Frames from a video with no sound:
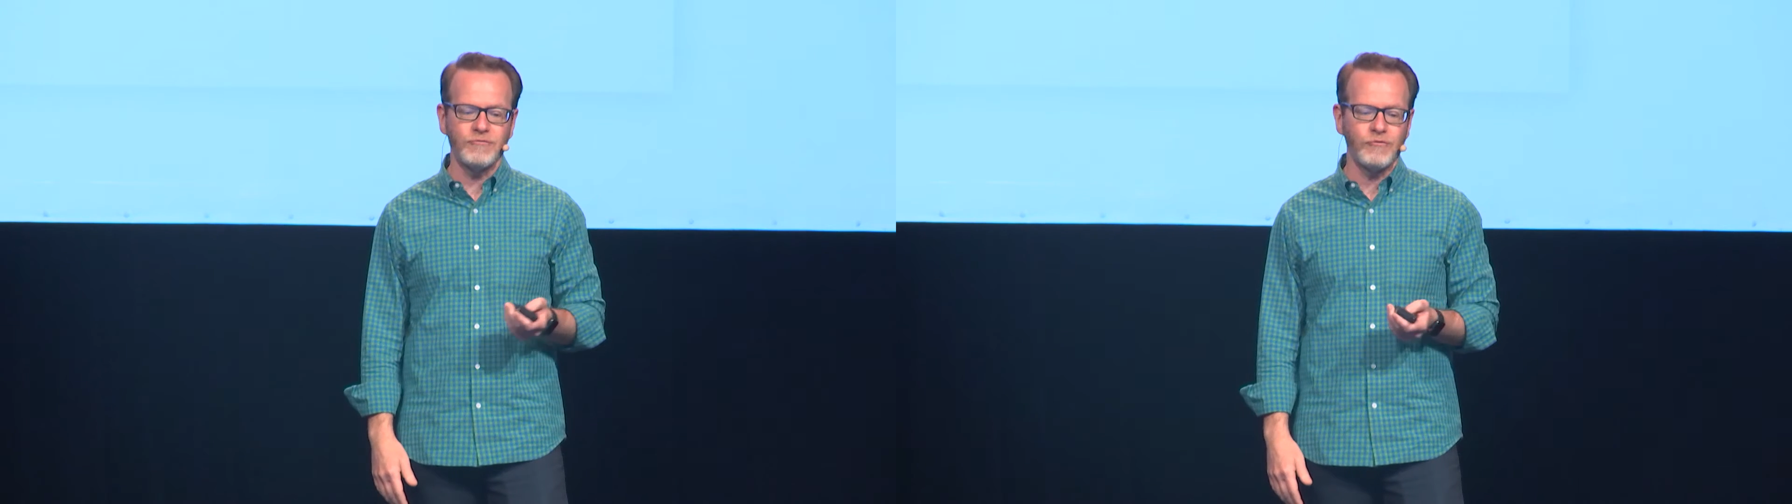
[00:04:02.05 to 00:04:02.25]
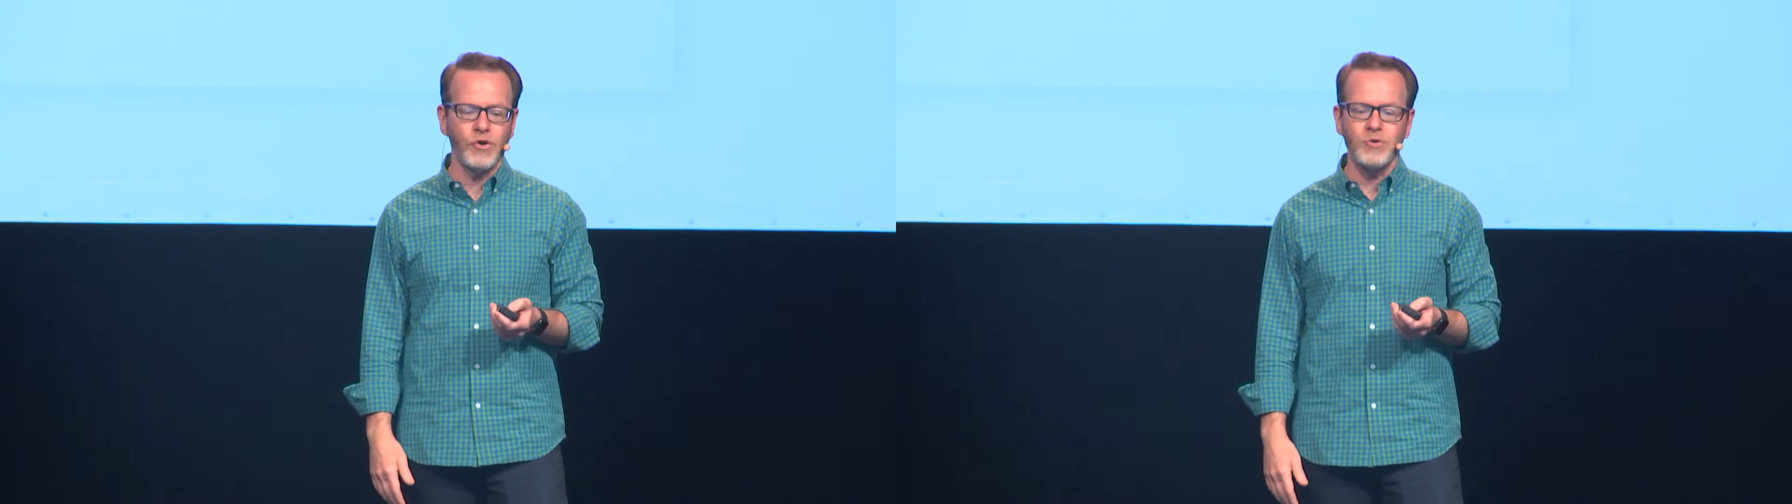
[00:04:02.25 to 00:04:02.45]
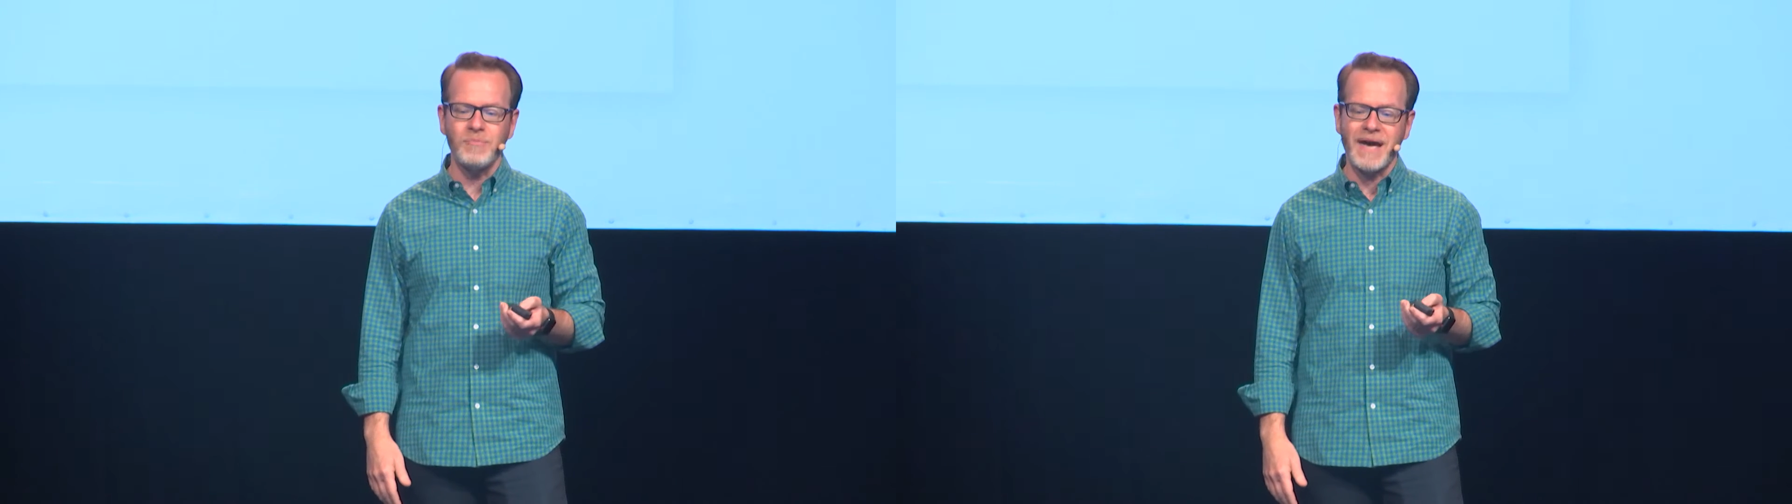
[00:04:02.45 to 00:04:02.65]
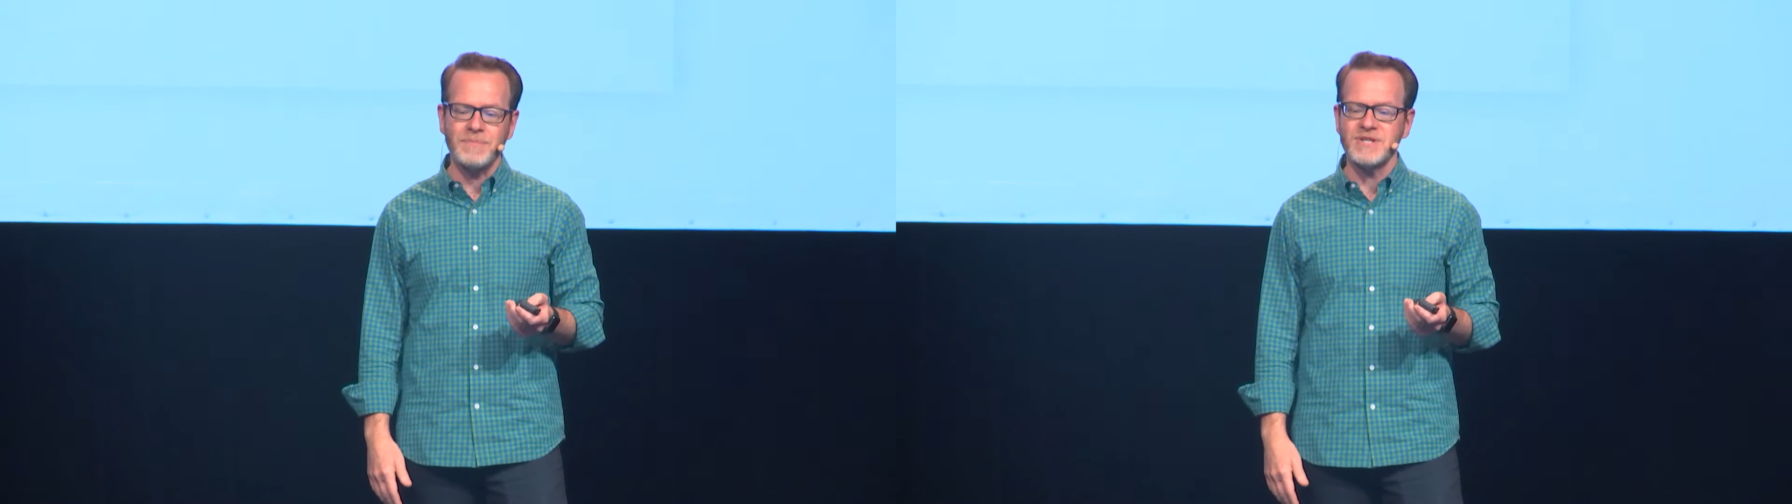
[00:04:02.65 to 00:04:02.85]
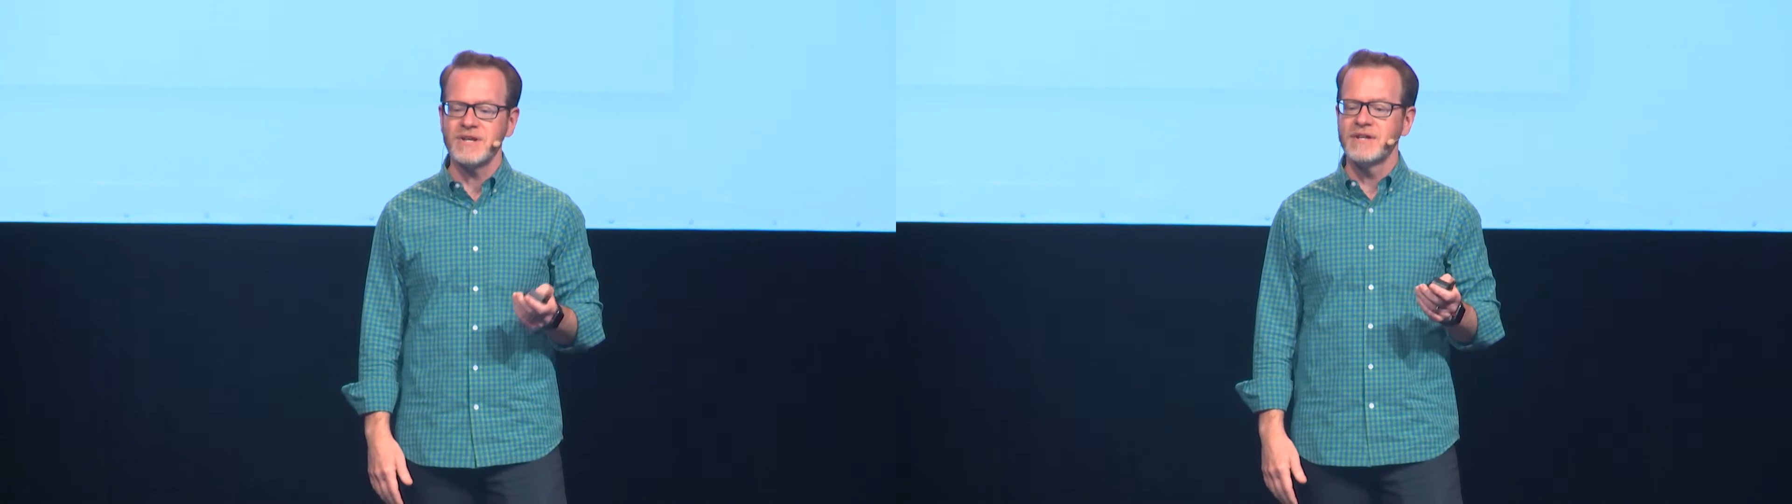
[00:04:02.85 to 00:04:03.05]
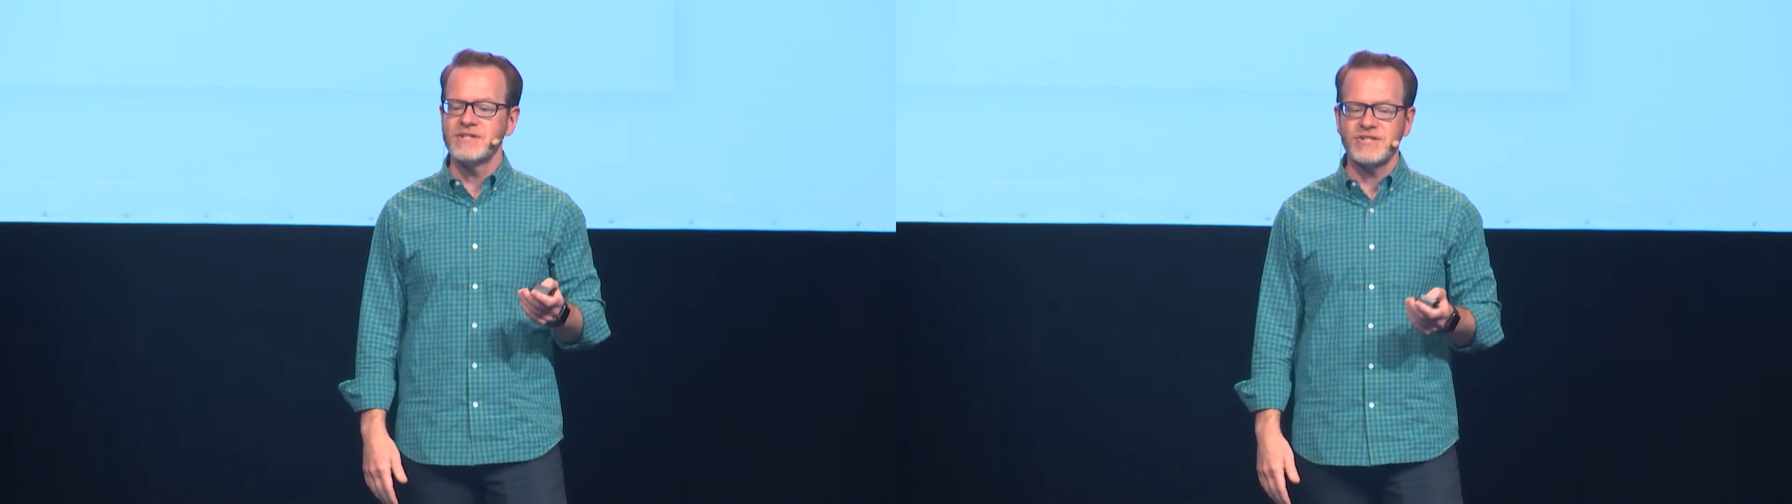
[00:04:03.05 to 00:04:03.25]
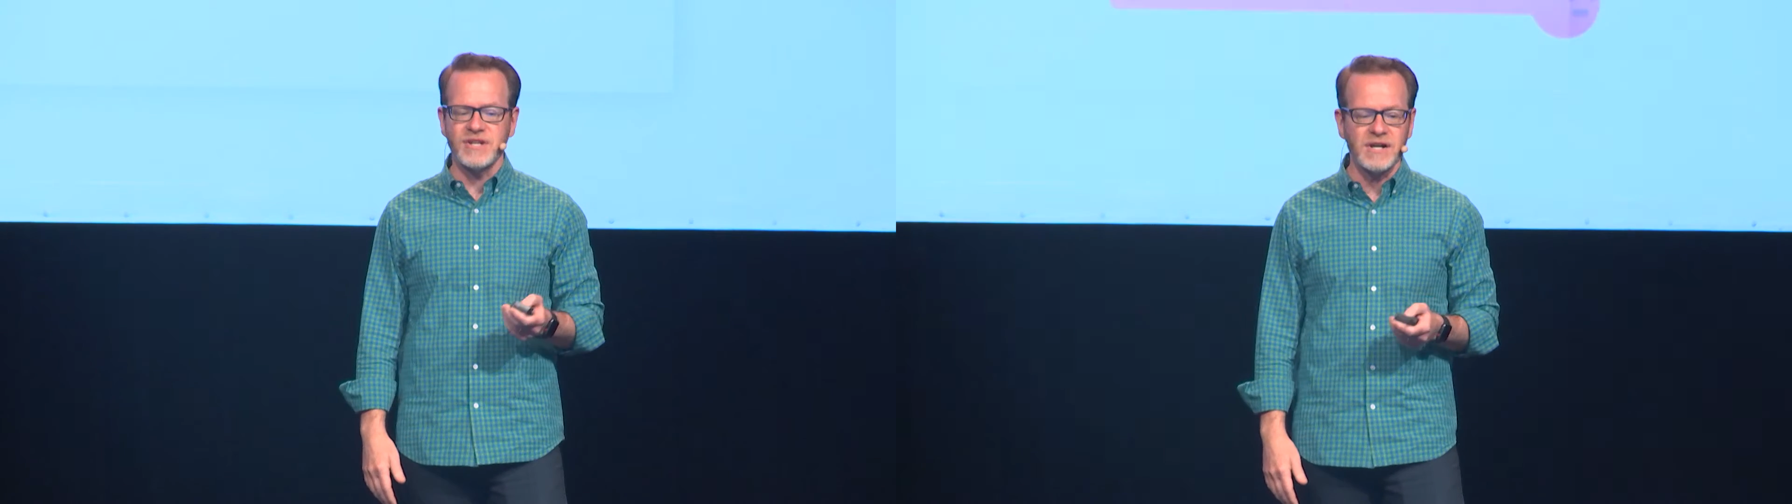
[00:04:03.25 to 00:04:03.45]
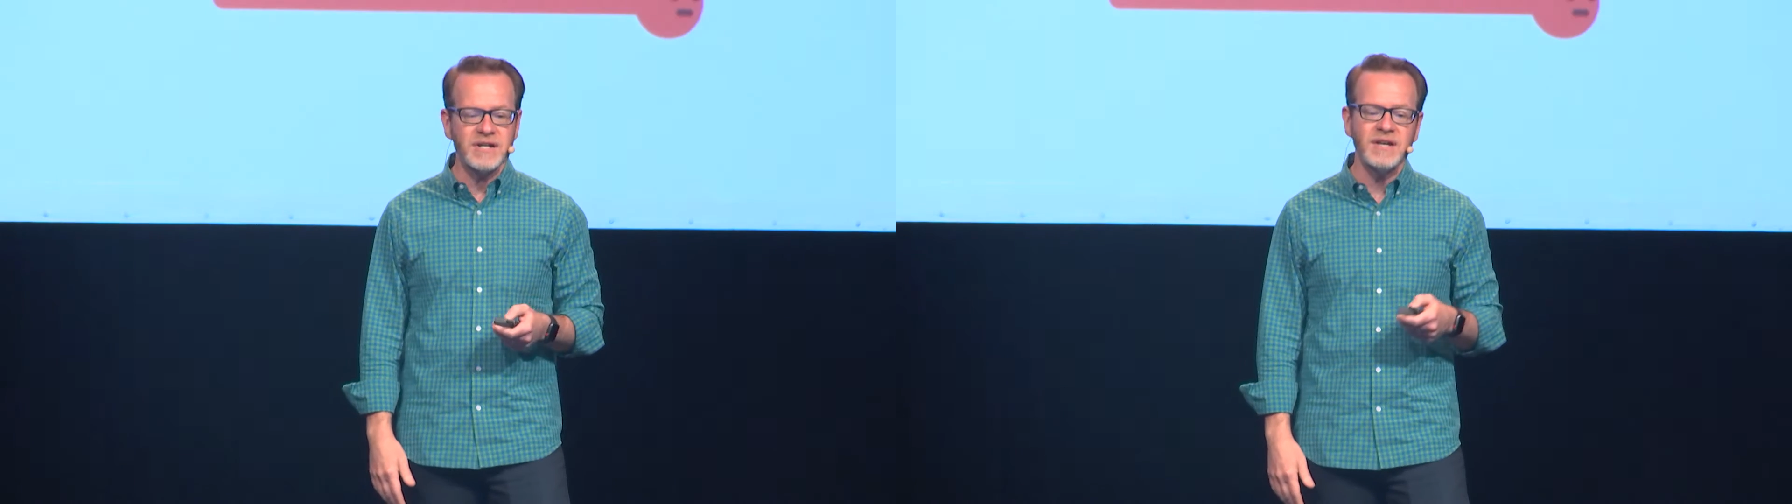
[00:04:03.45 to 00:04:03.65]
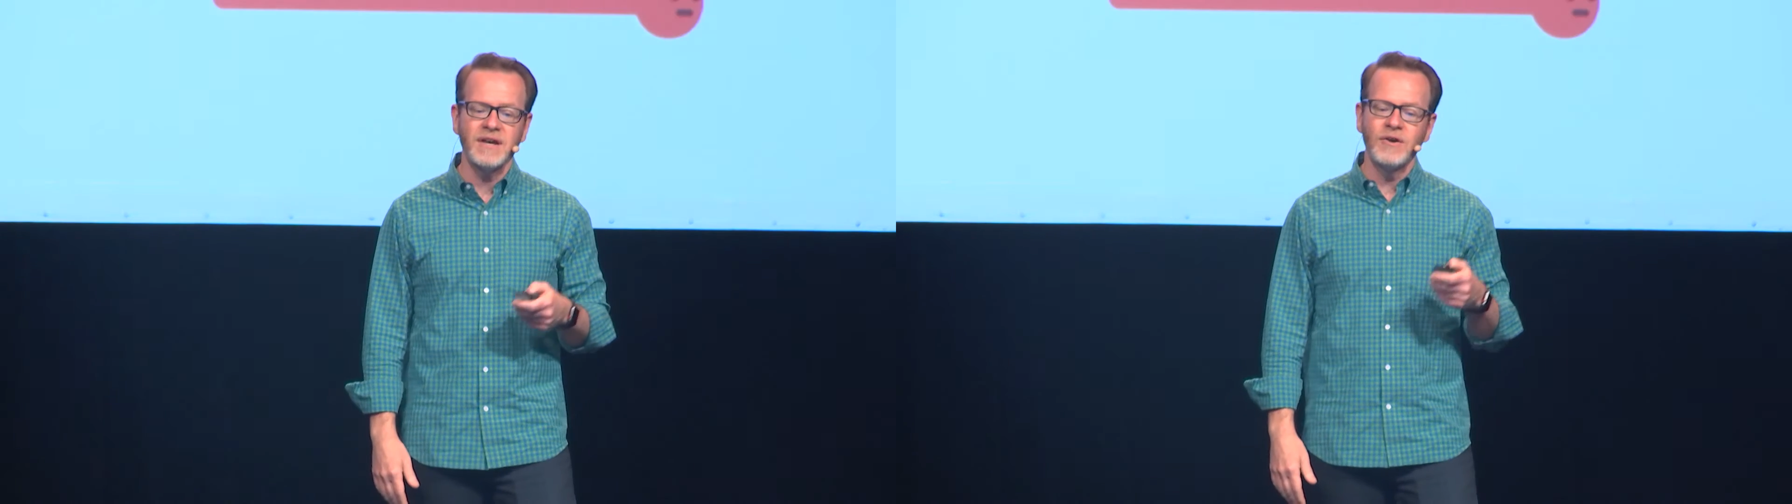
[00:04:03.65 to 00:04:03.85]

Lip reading: roadmaps suck,